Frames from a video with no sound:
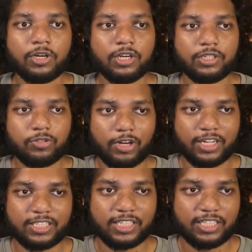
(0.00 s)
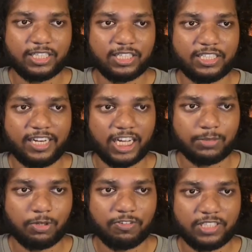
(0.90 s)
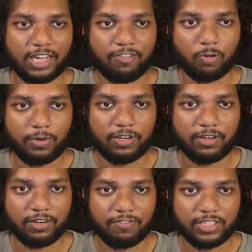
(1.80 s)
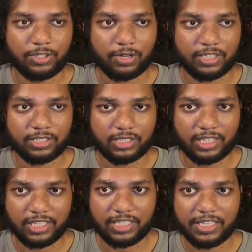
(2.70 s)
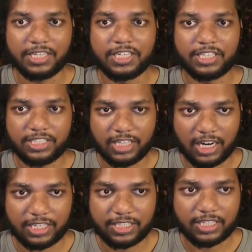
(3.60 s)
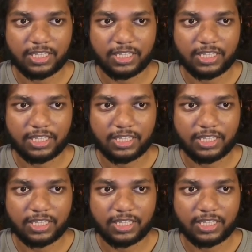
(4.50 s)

So you can see this is the dashboard which I've opened, in which you can see the charts,